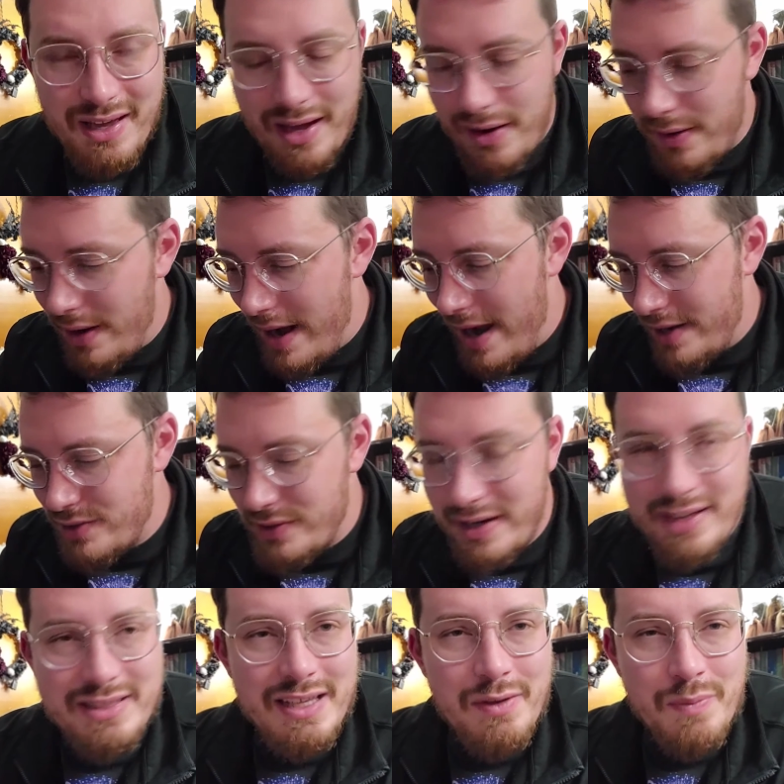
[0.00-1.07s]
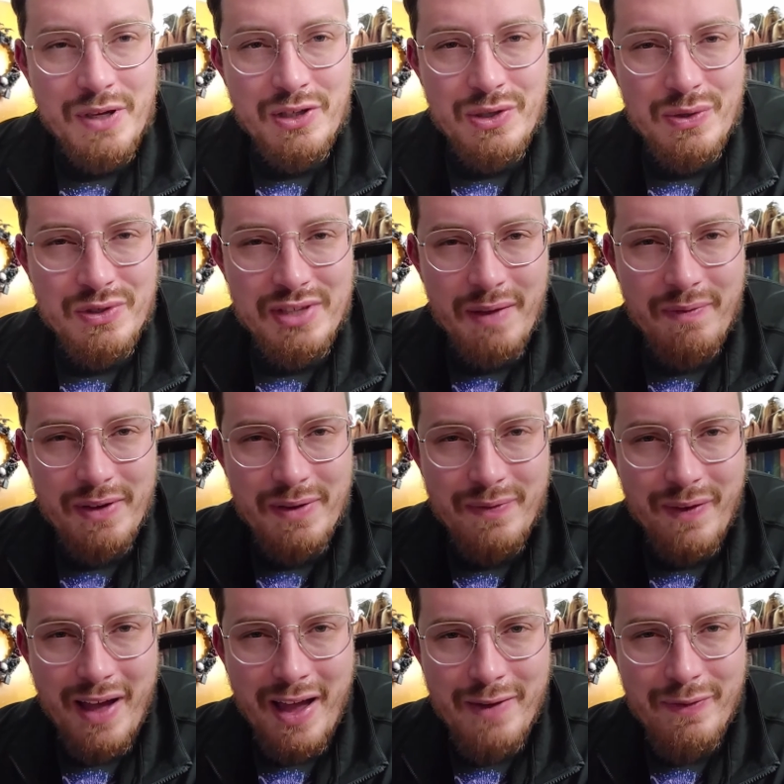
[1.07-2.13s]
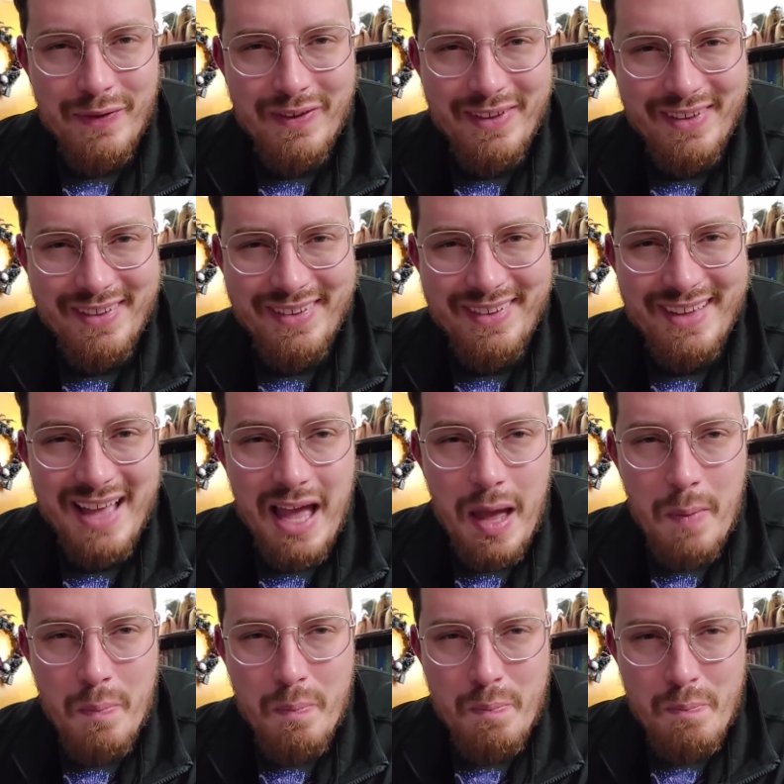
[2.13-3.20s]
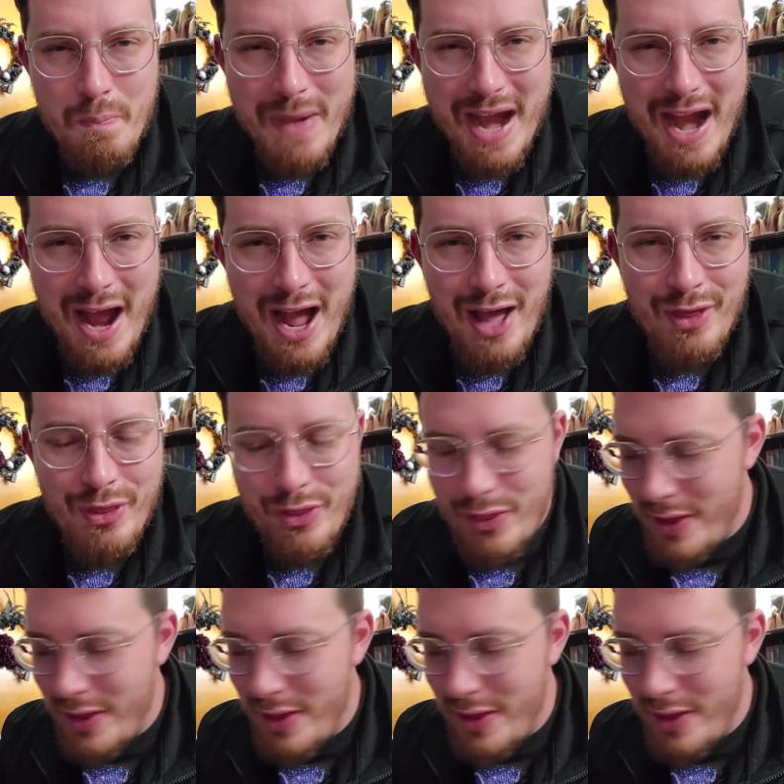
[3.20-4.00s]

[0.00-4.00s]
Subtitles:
Or actually, I guess that would be $2.75. Math.